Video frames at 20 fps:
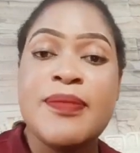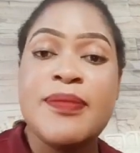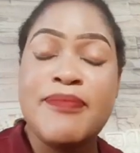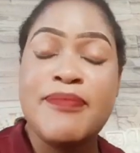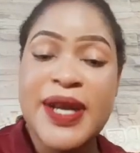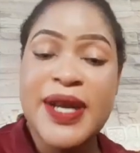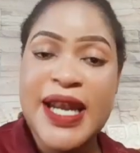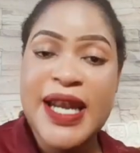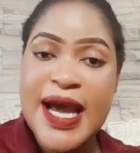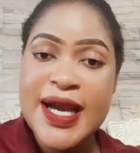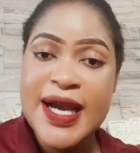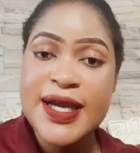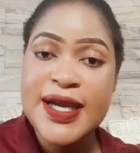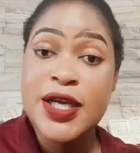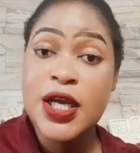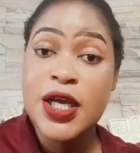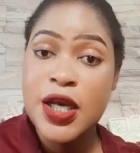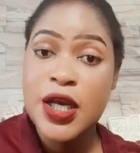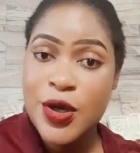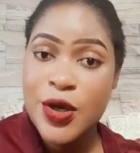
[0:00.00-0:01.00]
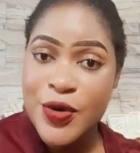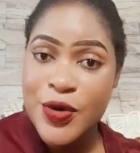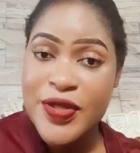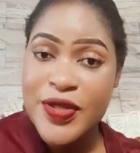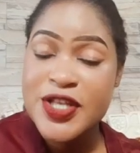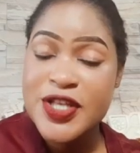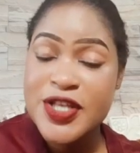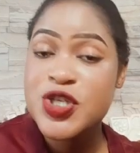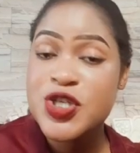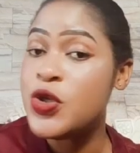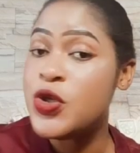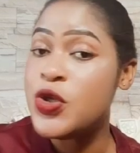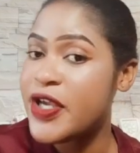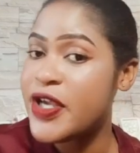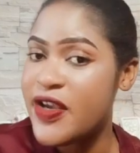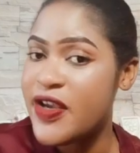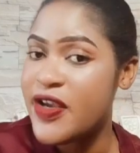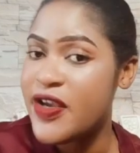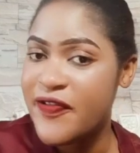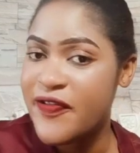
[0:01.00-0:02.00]
black glow that you're
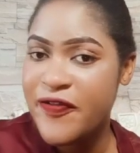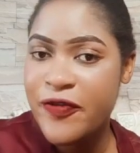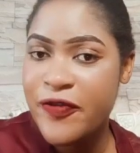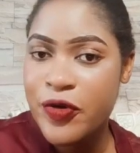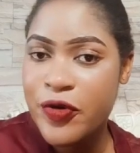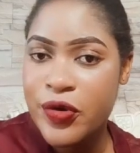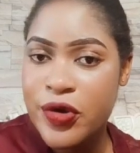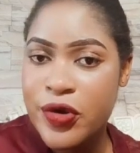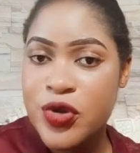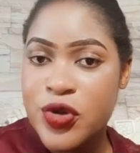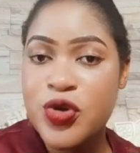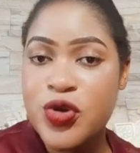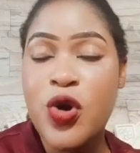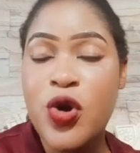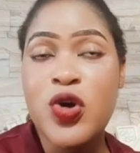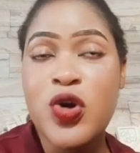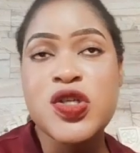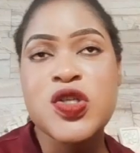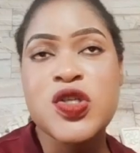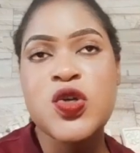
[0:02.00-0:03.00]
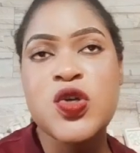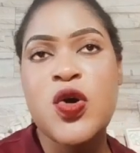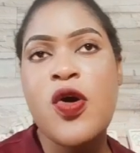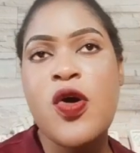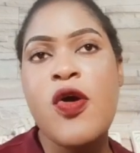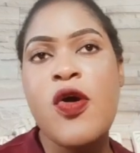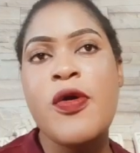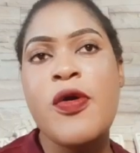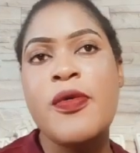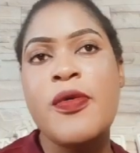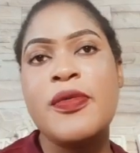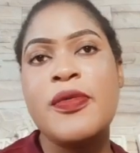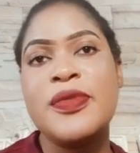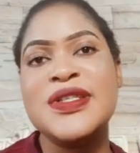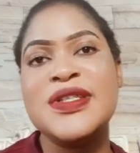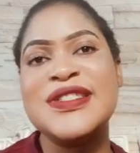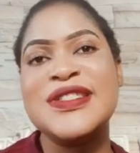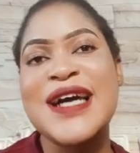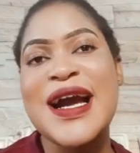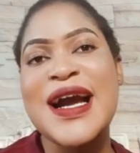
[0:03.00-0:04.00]
looking for. You know, also
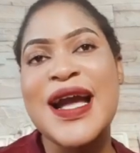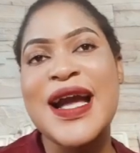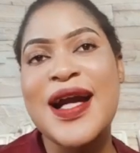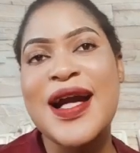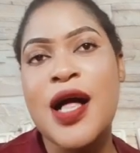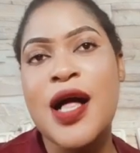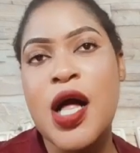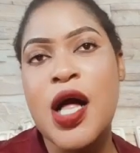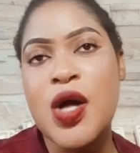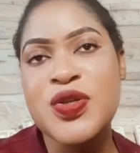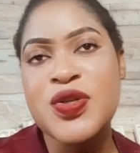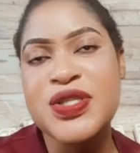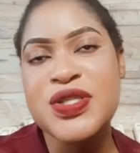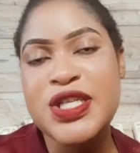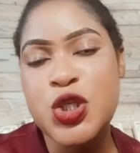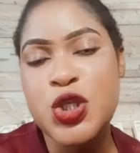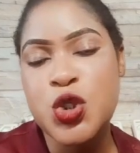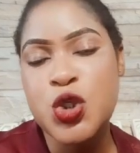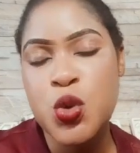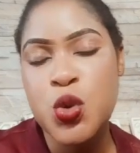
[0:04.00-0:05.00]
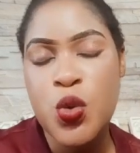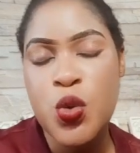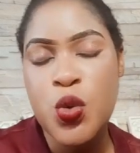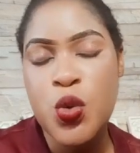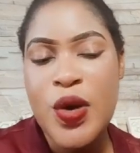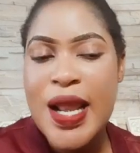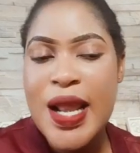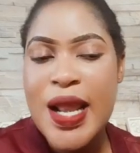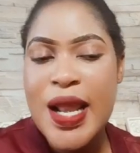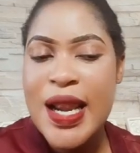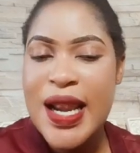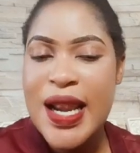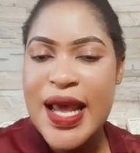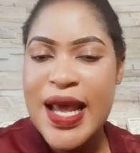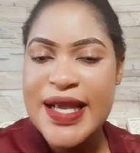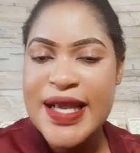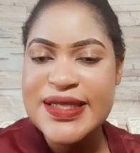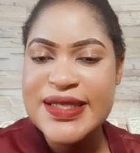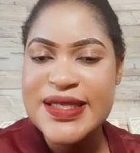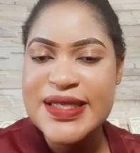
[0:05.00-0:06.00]
dark girls need to
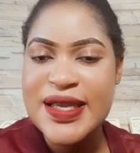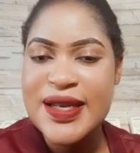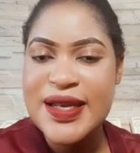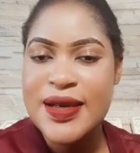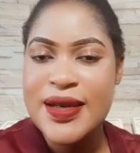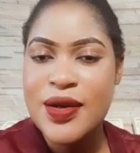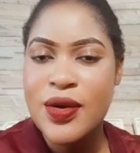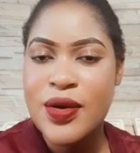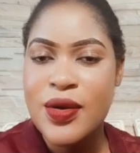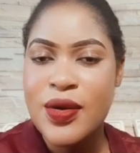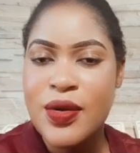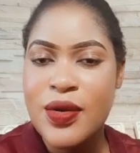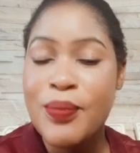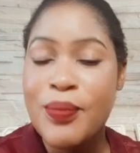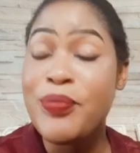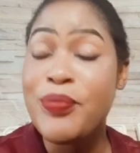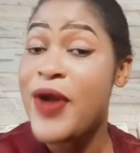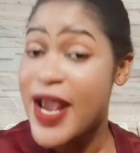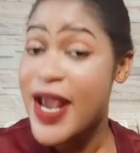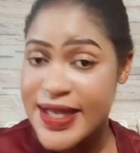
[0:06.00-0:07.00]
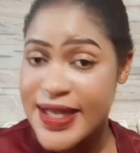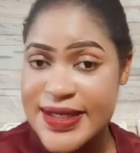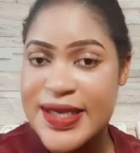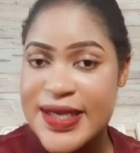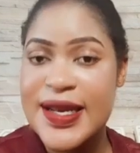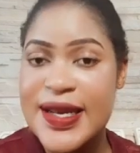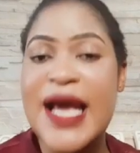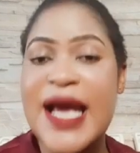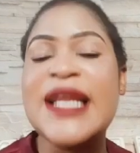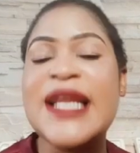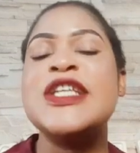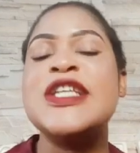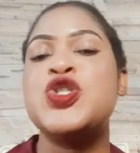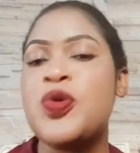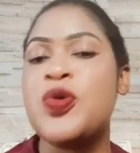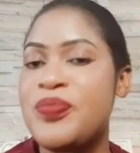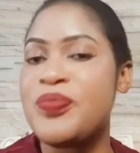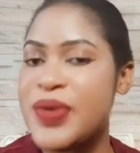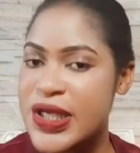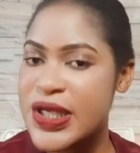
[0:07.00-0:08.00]
brighten a little
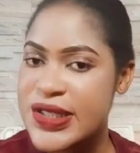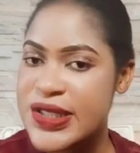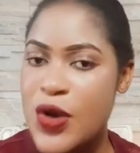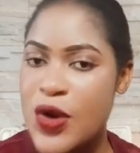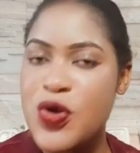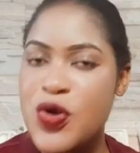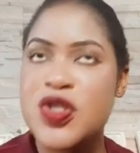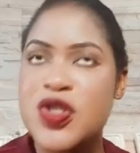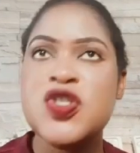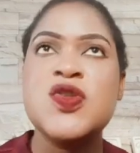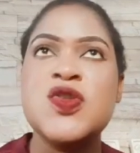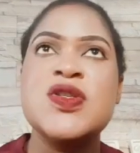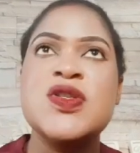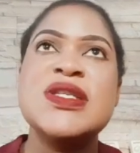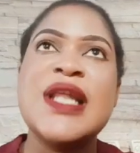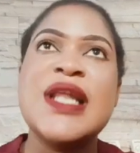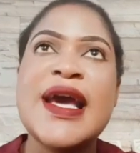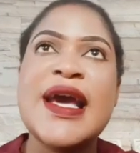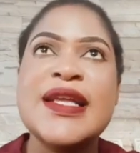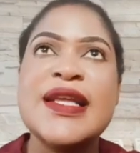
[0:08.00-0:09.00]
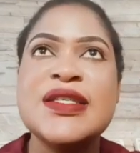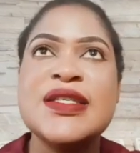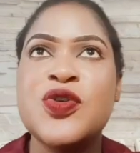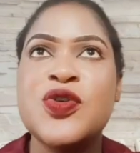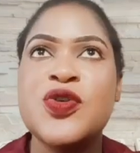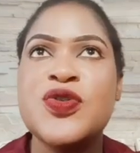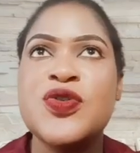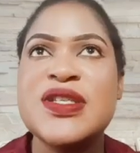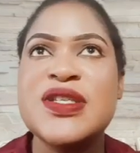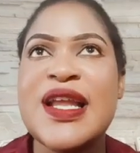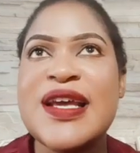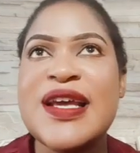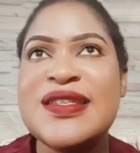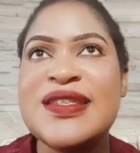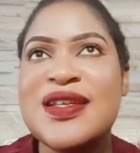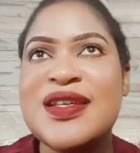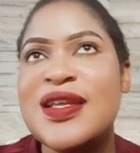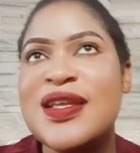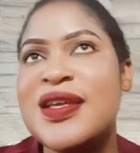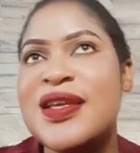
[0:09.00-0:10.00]
bit. I won't use lightening because
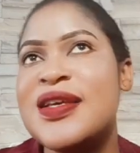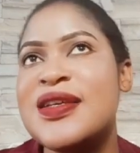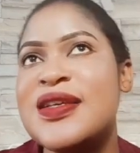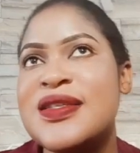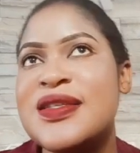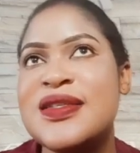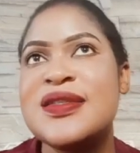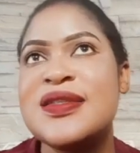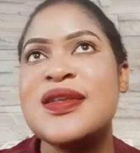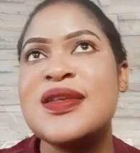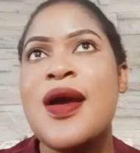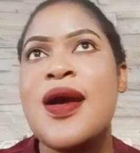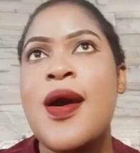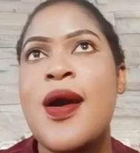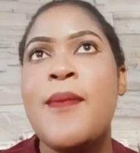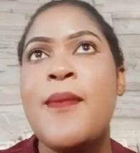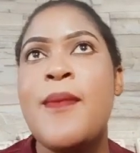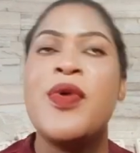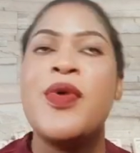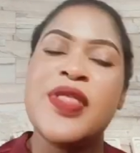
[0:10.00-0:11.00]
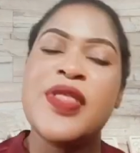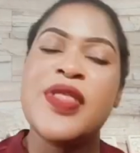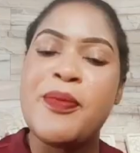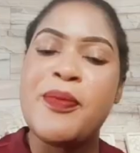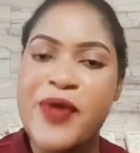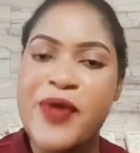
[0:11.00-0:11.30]
lightening is more than